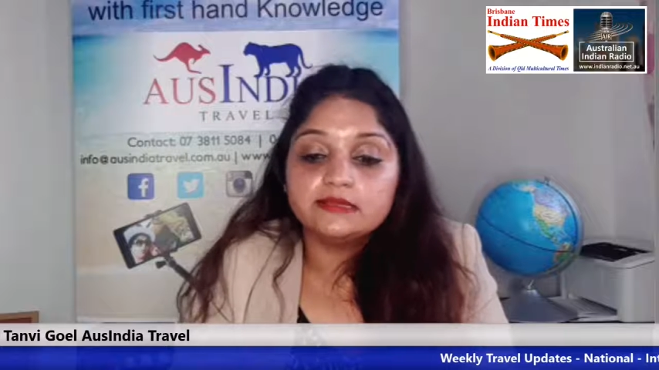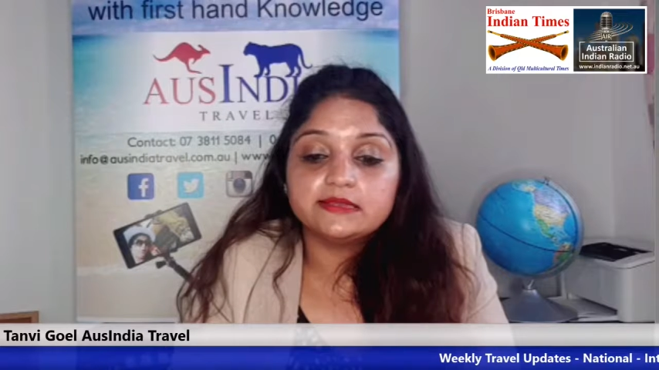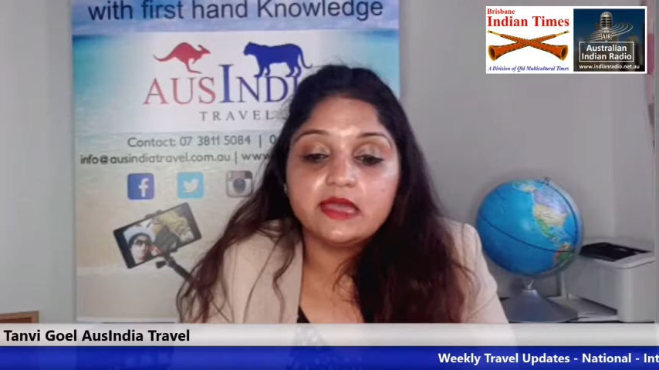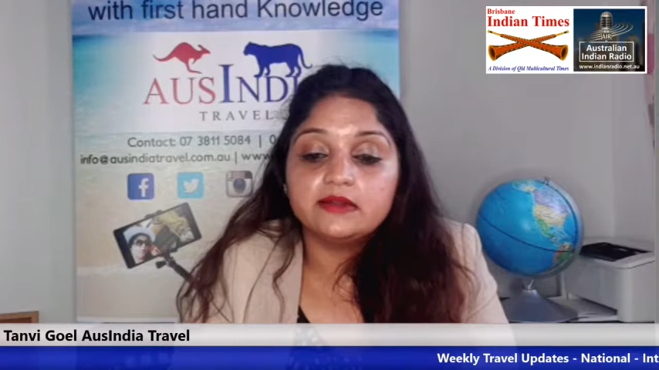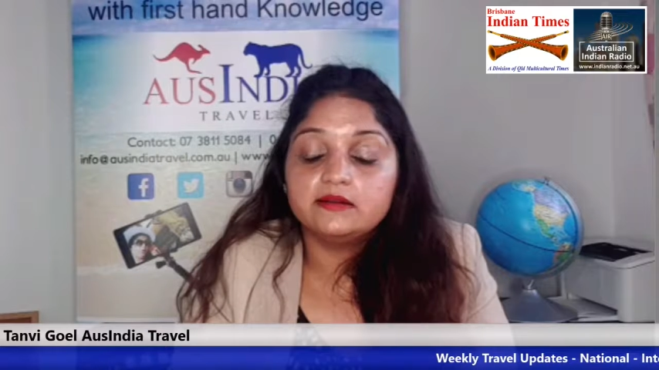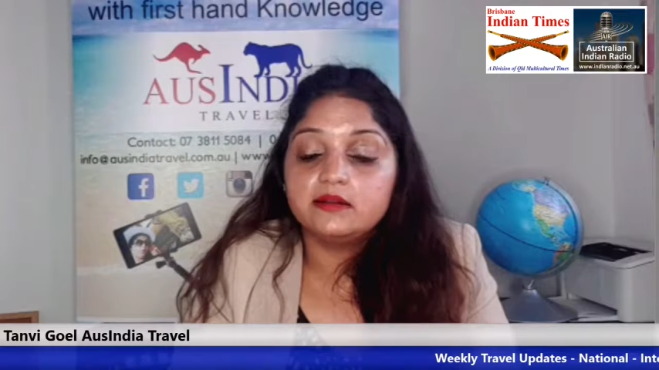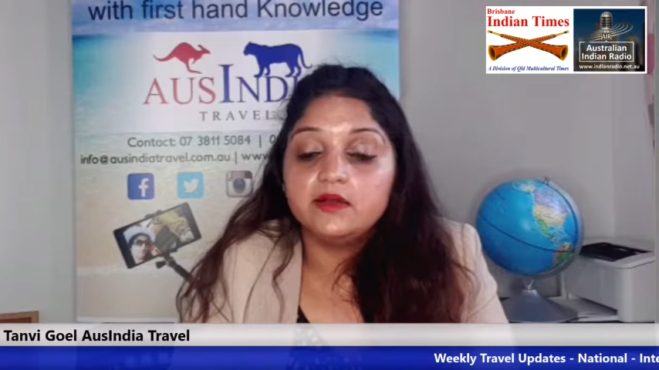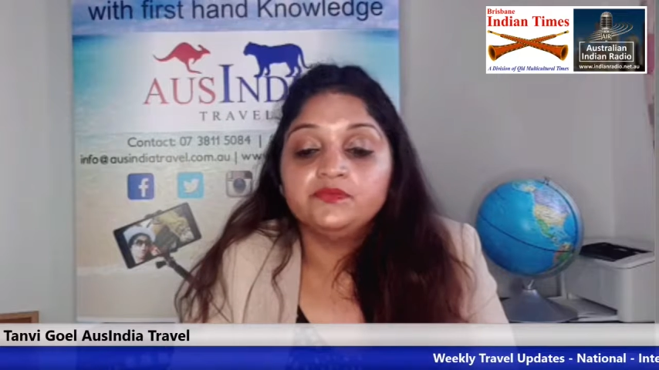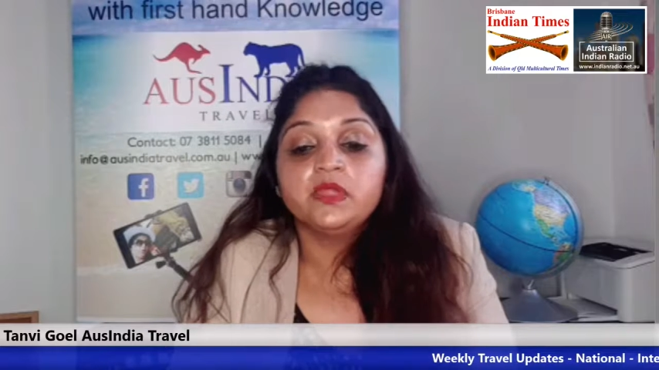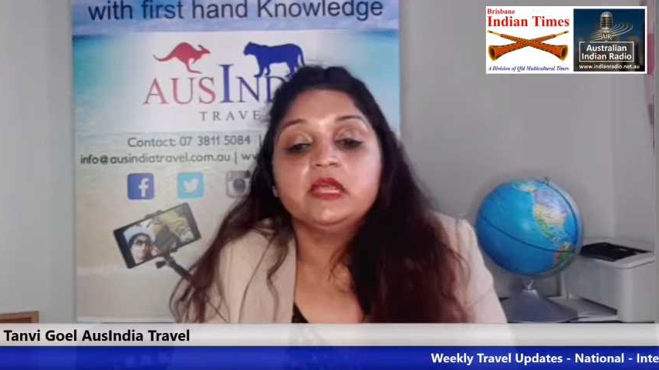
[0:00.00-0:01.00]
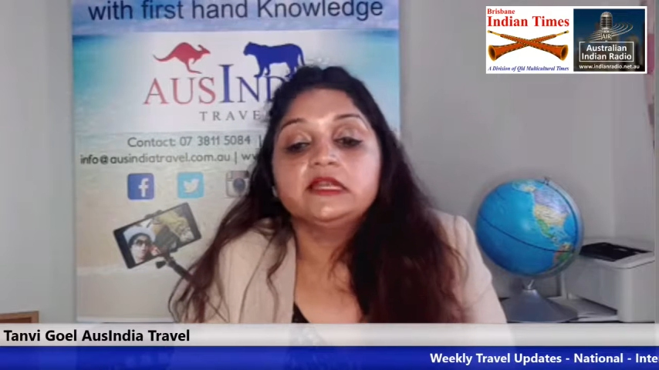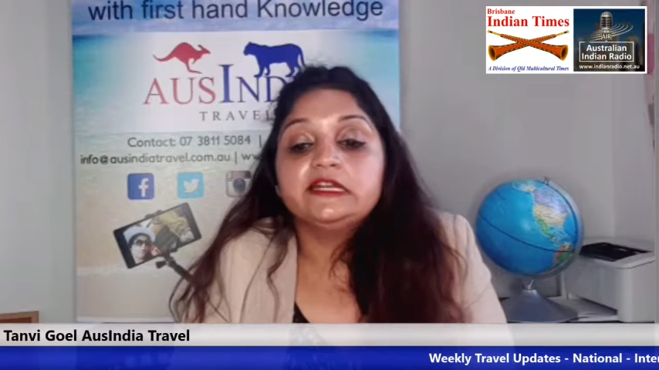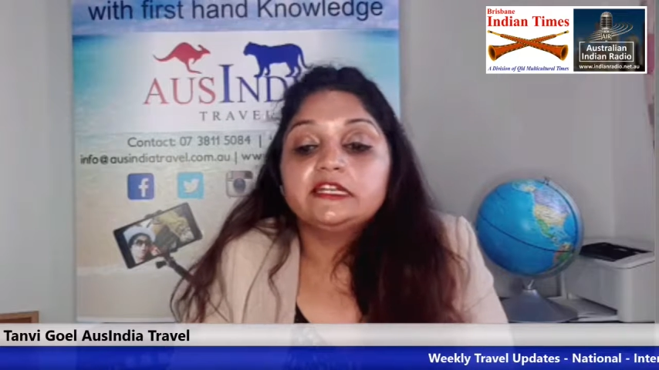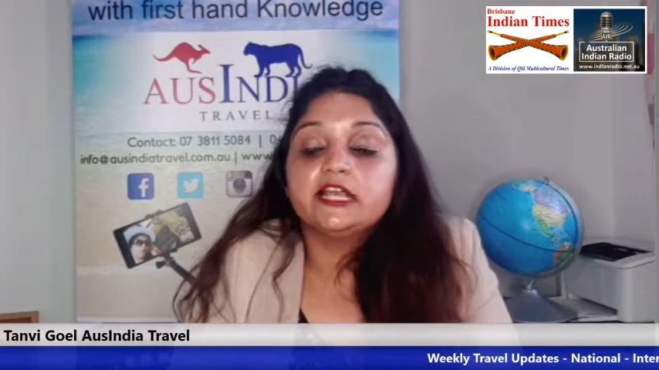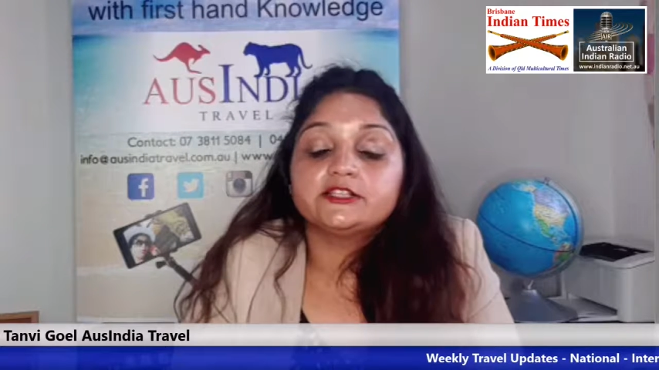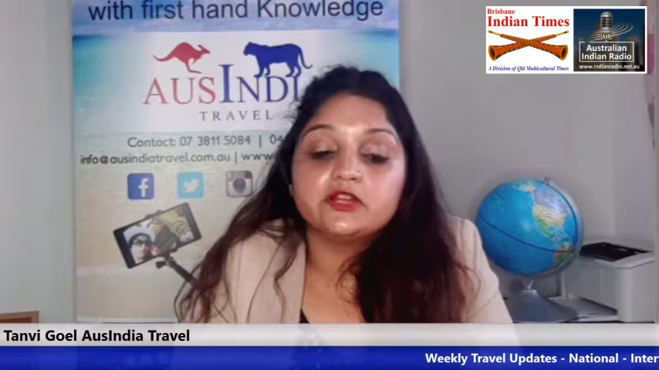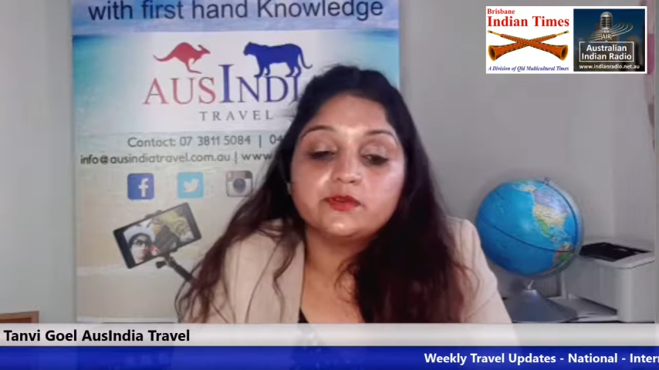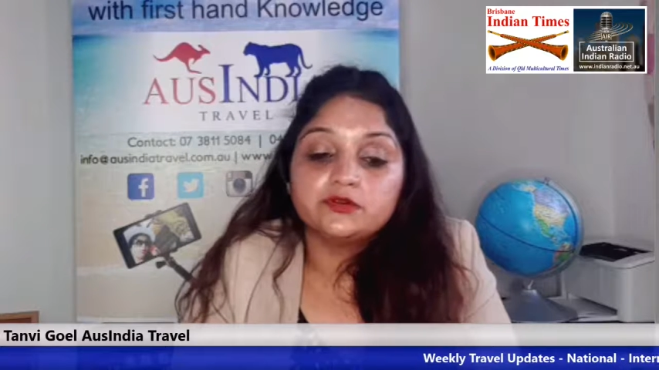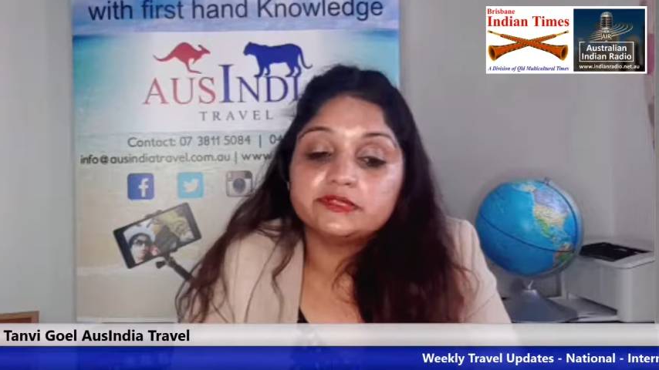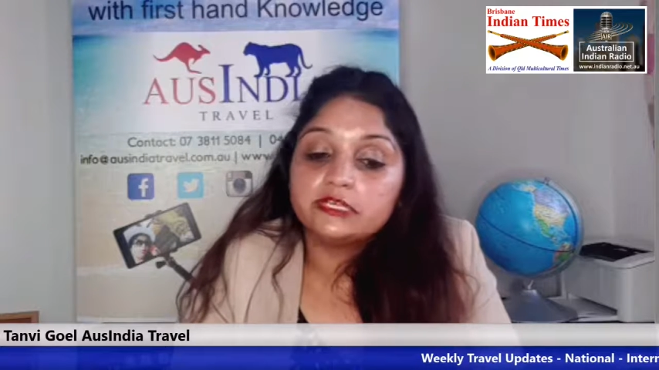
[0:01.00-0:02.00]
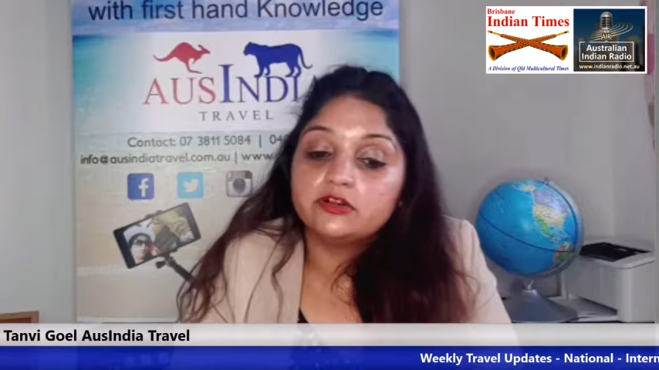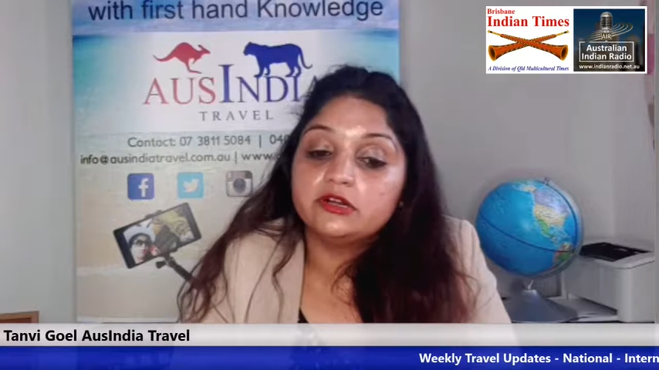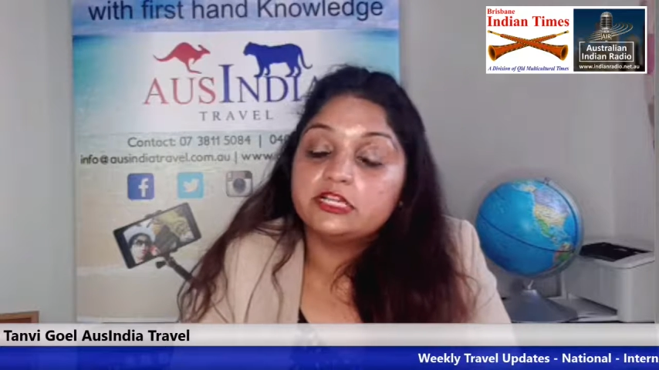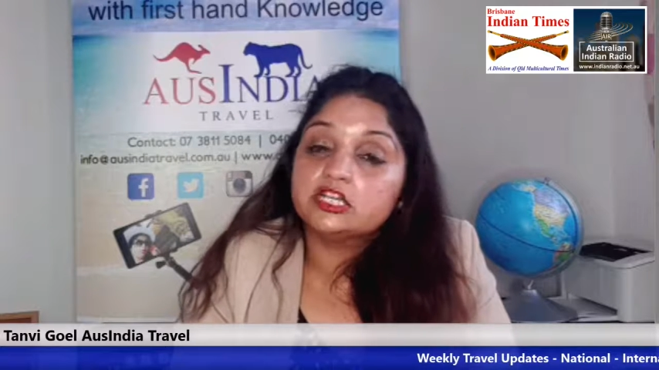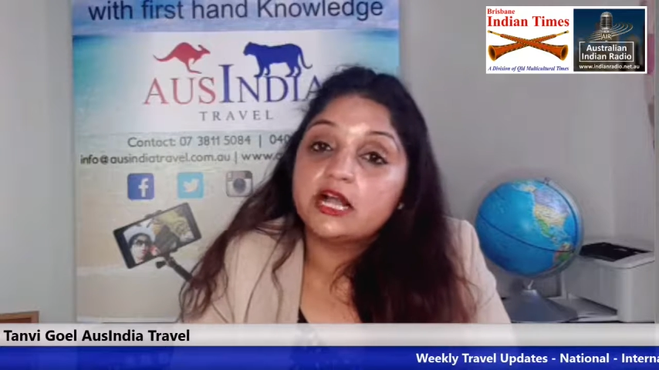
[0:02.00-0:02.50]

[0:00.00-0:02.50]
they said the International Airport Security